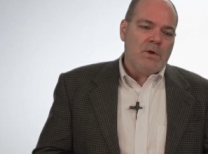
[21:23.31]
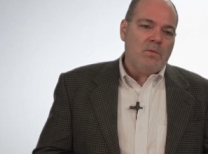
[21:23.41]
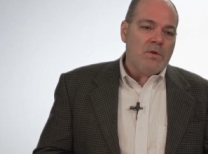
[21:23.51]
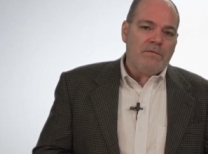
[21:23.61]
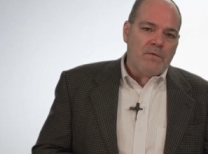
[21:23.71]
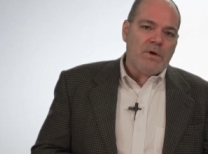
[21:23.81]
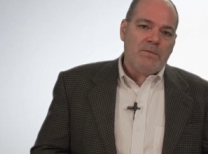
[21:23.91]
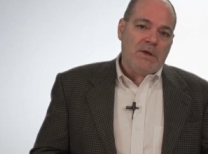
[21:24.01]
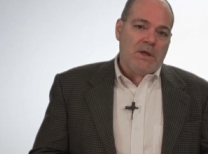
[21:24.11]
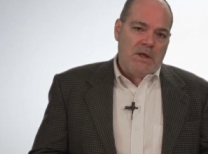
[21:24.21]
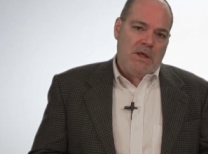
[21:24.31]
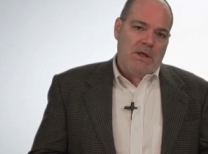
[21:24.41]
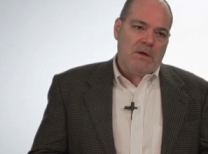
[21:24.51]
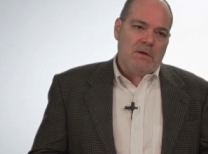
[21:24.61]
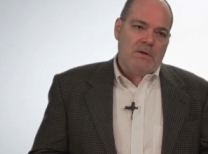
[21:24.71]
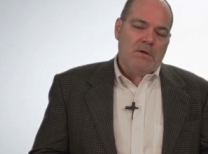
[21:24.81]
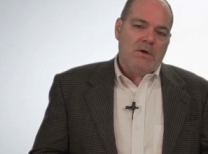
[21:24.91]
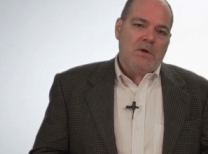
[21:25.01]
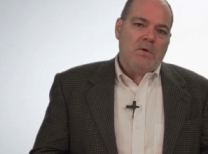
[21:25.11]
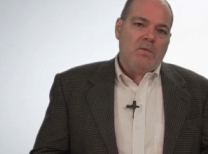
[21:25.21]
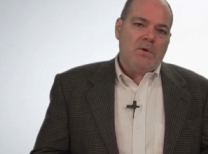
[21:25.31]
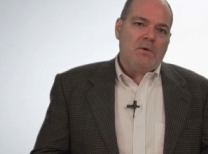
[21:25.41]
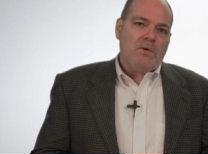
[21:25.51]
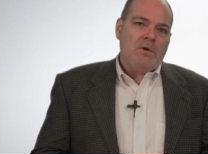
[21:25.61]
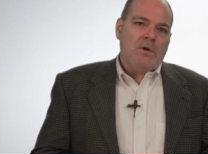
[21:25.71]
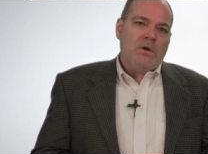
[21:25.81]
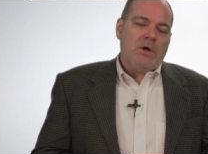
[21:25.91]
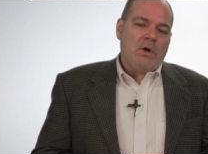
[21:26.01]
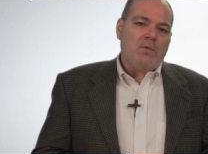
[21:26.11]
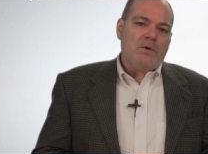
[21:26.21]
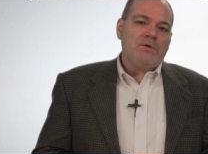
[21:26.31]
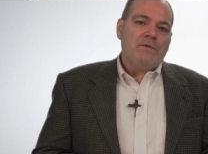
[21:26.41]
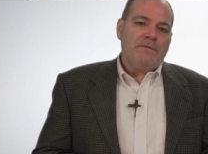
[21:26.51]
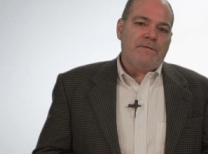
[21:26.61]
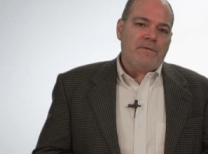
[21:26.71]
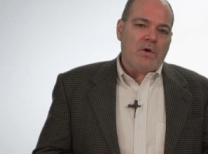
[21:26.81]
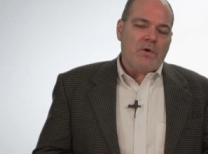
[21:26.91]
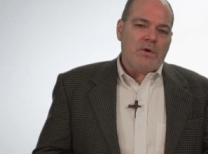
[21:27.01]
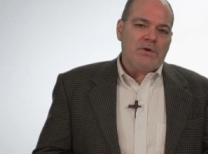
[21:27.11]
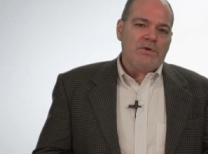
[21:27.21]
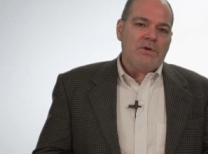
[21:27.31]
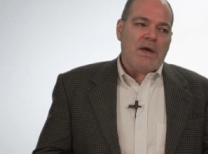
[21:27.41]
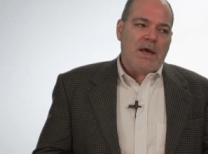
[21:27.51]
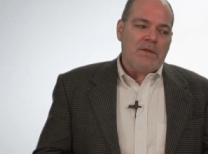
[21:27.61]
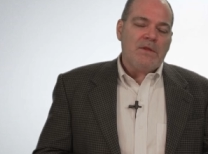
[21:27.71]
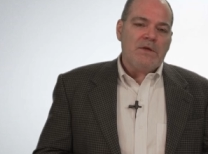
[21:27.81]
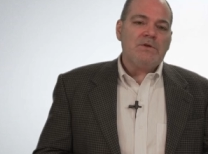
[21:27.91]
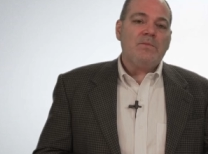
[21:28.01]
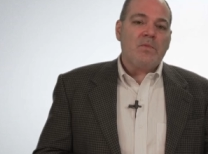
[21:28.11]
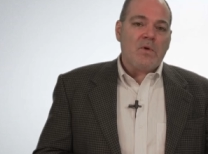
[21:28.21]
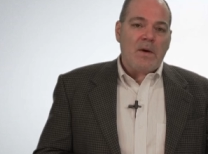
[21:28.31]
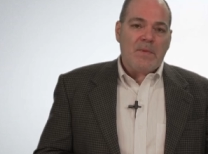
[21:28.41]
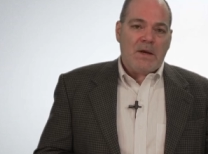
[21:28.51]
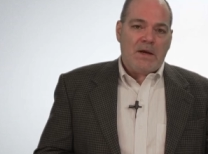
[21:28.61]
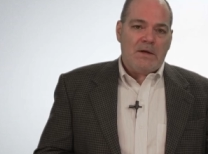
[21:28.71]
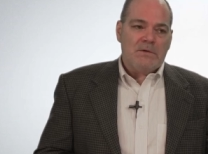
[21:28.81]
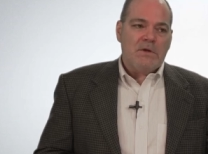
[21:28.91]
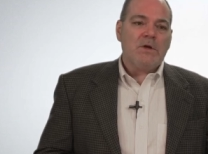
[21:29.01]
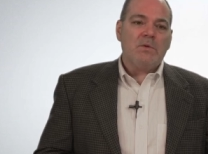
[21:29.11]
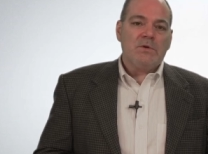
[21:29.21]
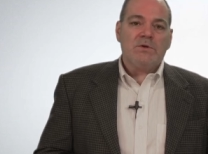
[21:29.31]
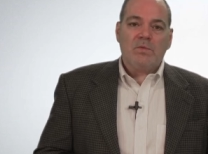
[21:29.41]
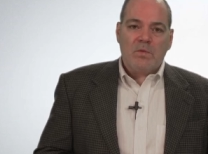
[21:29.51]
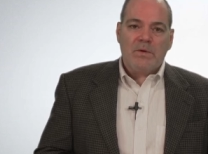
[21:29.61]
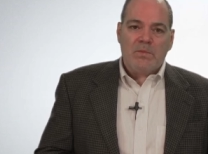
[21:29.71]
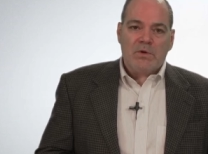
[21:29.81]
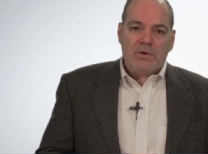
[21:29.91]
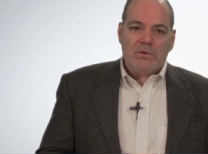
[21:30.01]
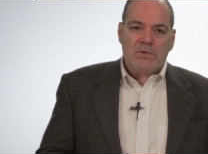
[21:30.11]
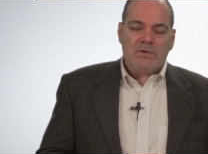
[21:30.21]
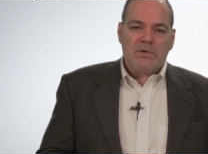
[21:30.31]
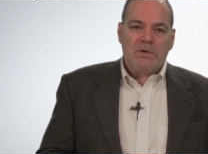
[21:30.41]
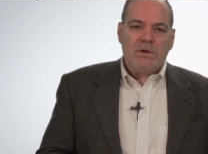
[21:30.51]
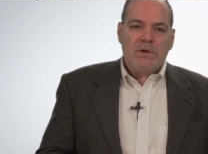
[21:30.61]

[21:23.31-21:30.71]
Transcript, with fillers: will avoid being eaten, will go on to flourish and then to propagate, in other words, to reproduce.